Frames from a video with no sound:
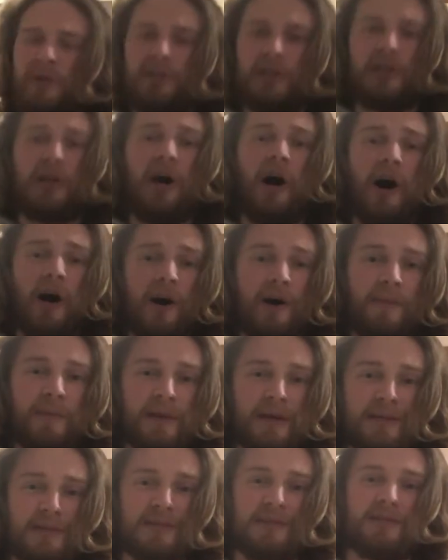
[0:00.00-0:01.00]
come
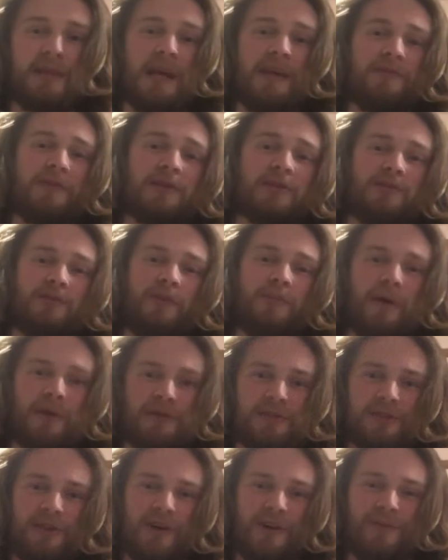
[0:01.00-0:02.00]
and save us from
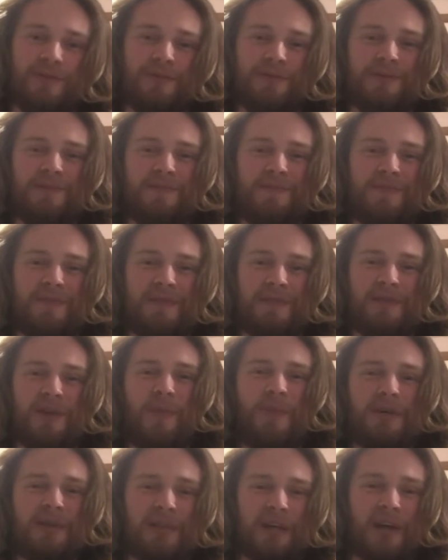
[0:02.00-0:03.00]
ourselves,
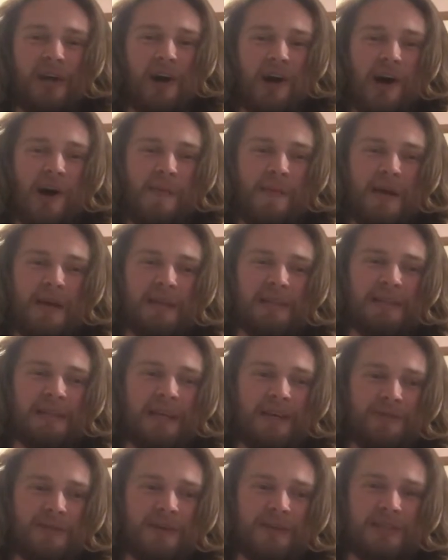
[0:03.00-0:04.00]
someone to come and
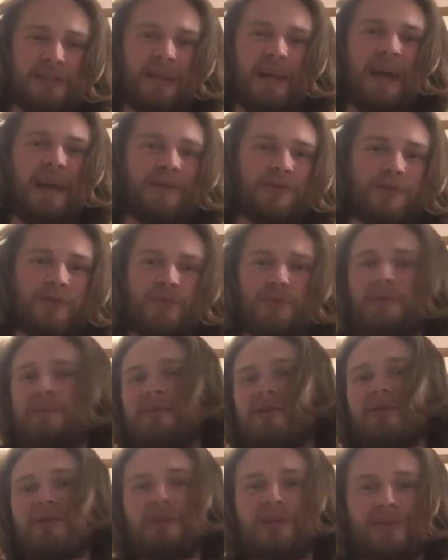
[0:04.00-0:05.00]
give us the answers we've
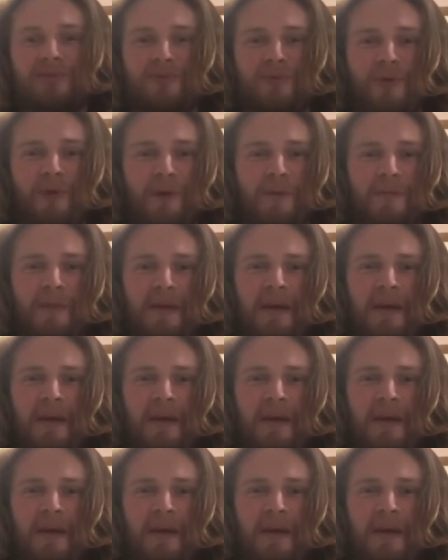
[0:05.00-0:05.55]
been looking for,